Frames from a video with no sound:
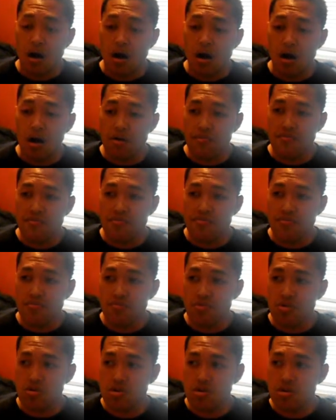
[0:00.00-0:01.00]
office
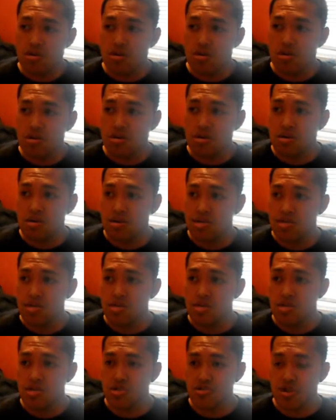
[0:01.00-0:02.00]
work
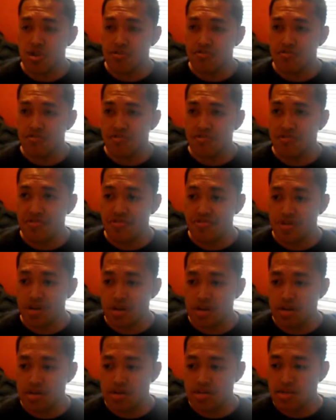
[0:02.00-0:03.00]
is stressful just
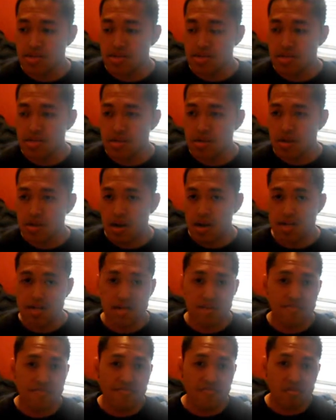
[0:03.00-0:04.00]
because I
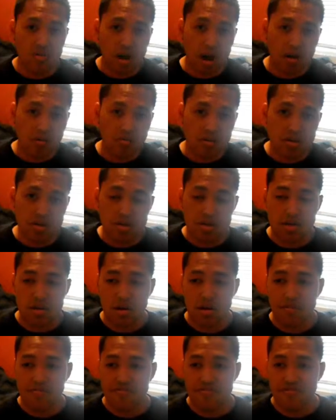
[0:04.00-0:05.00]
said before, I worked at an
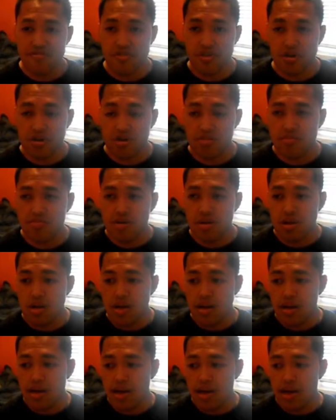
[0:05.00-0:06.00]
office job
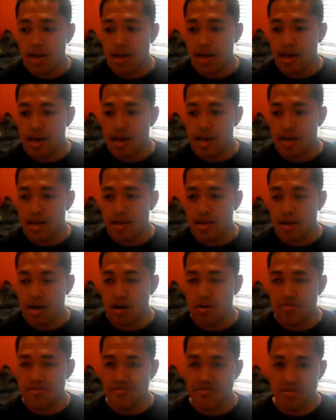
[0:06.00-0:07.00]
and
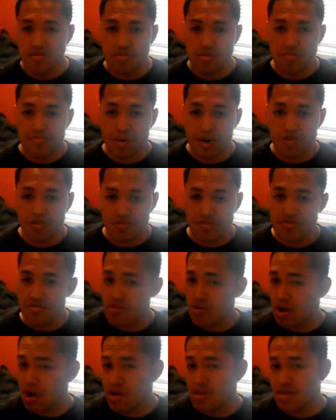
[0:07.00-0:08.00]
I was dealing with payroll,
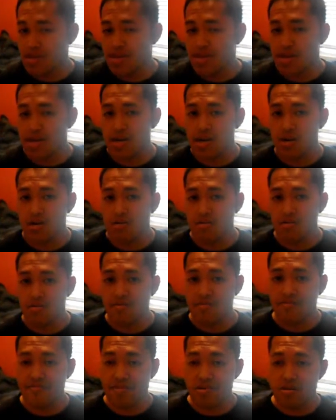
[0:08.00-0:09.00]
so I had to take care
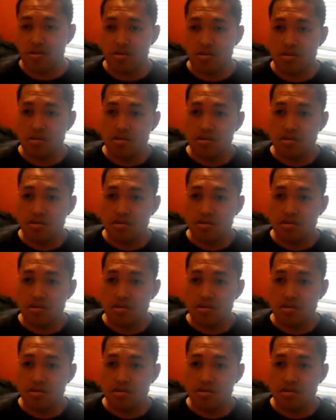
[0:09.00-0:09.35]
of uh,